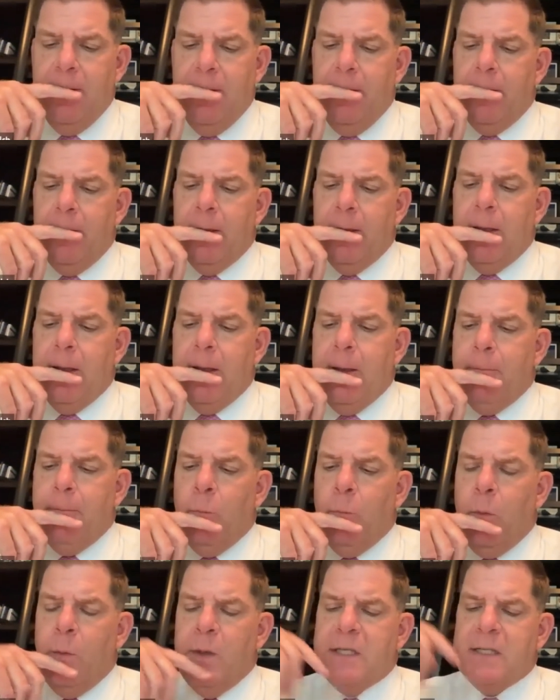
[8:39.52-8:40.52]

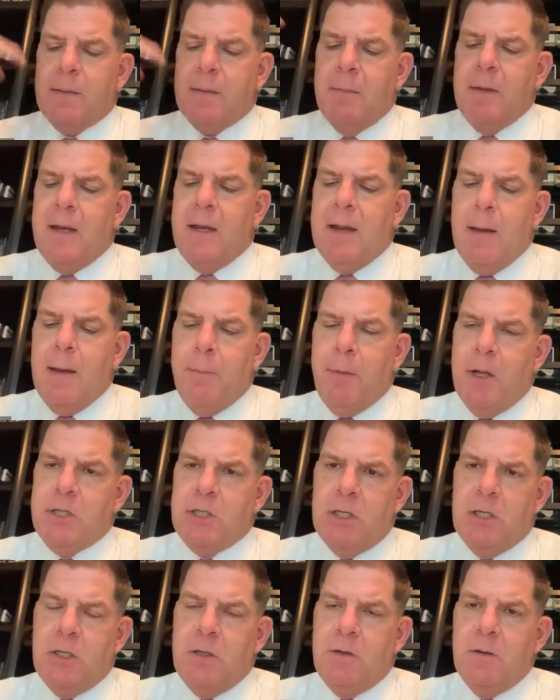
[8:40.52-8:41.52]
When we submitted our budget
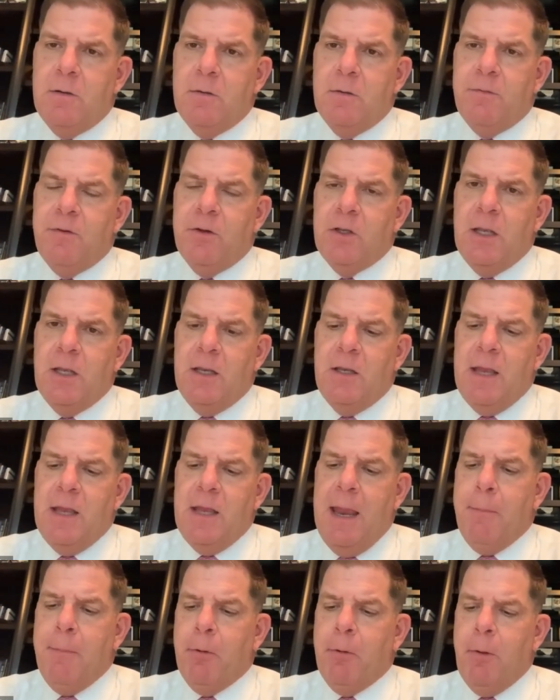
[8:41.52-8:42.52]
in
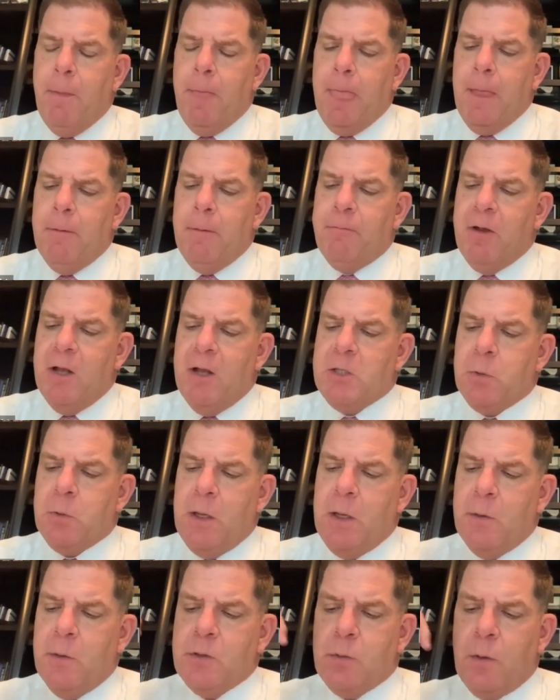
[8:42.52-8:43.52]
April for our
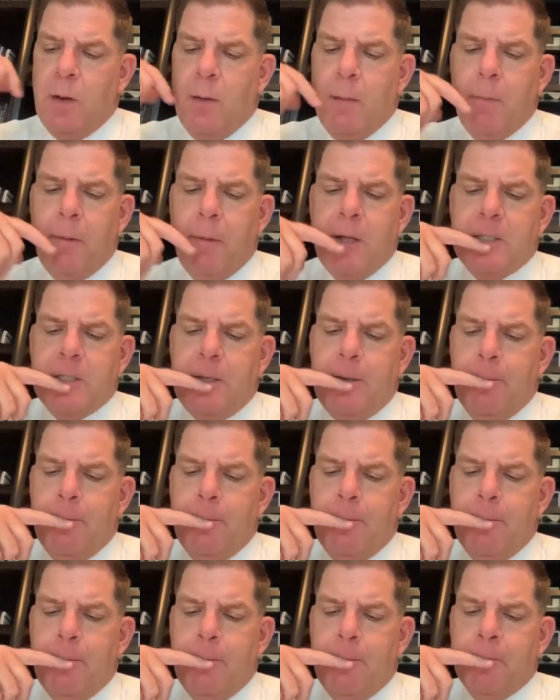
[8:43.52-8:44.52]
2021 budget,
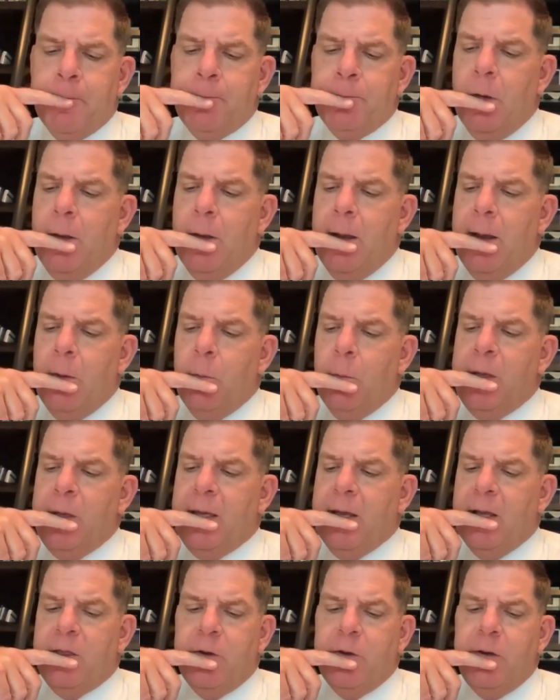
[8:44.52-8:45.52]
we
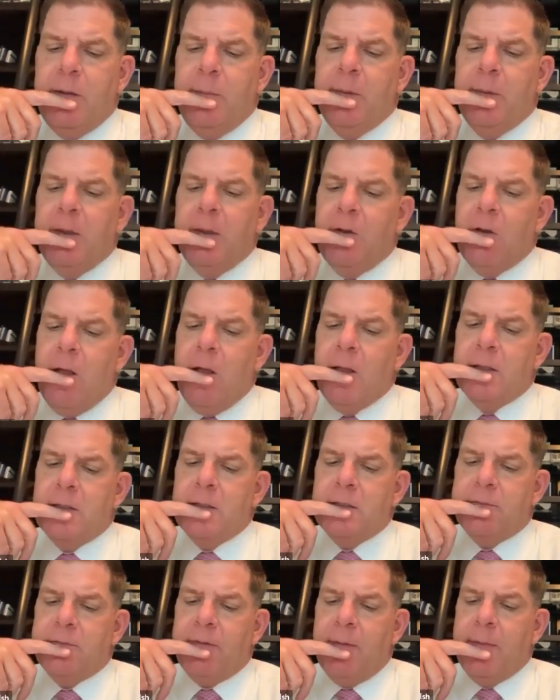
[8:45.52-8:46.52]
cut $30 million
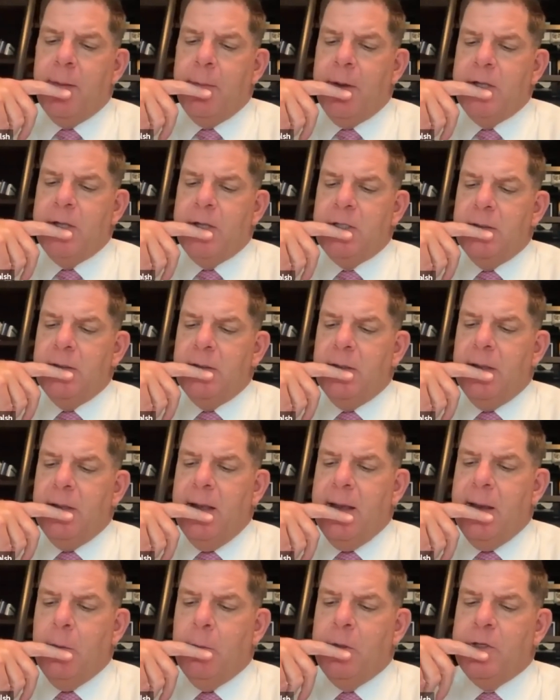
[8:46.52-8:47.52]
from the budget.
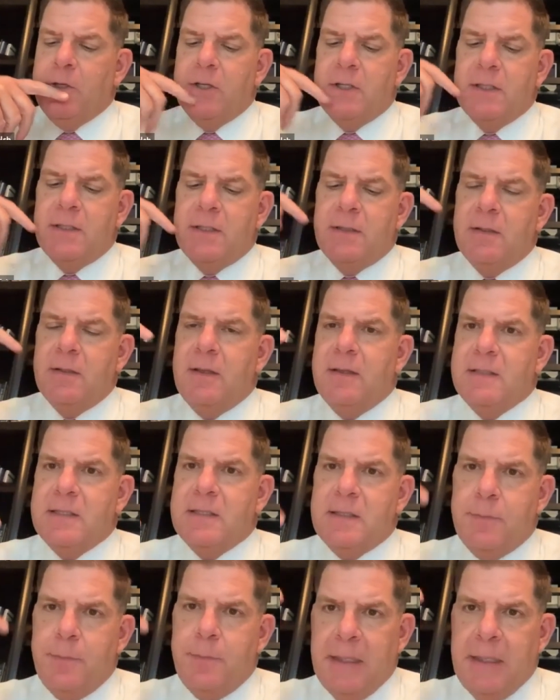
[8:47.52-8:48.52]
We're just
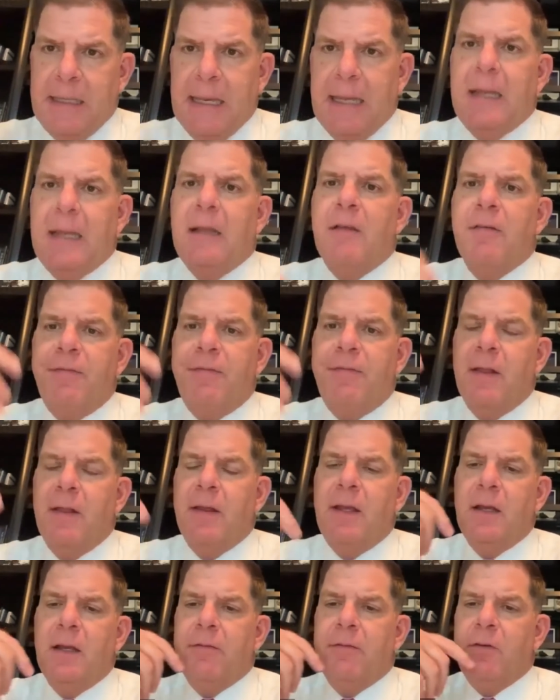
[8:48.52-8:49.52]
beginning the
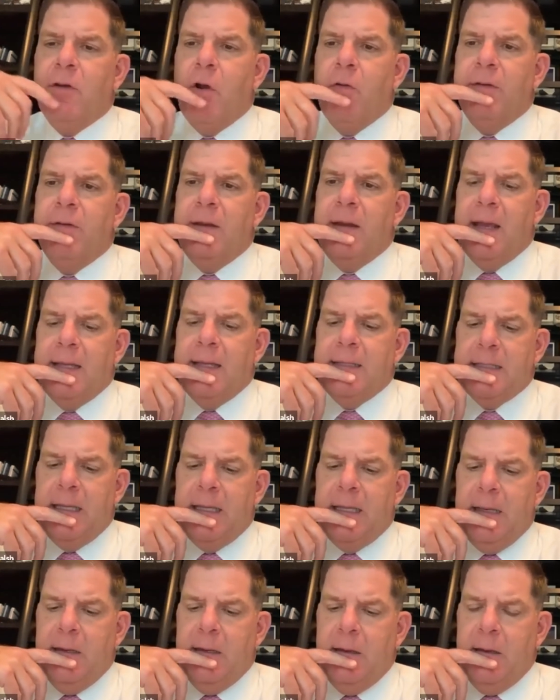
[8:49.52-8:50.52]
feeling of
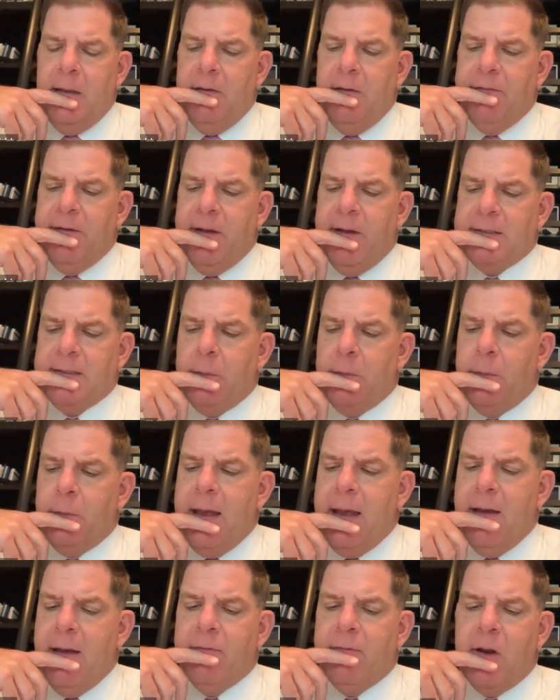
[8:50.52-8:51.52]
COVID-19 and the effects that would
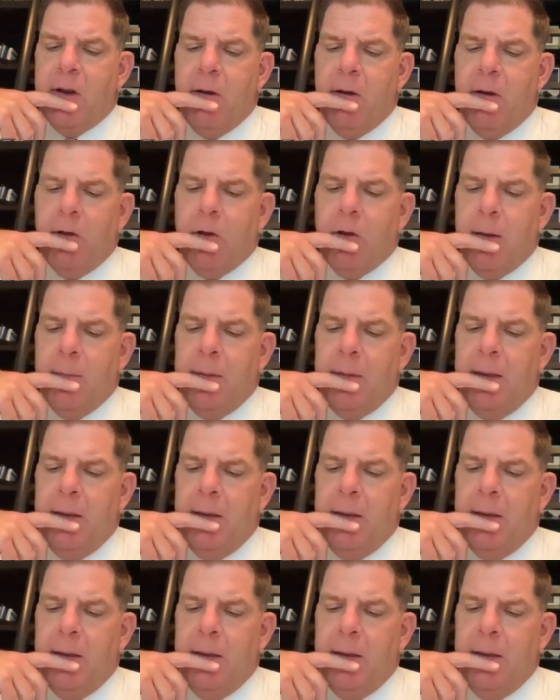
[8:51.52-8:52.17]
have on our economy.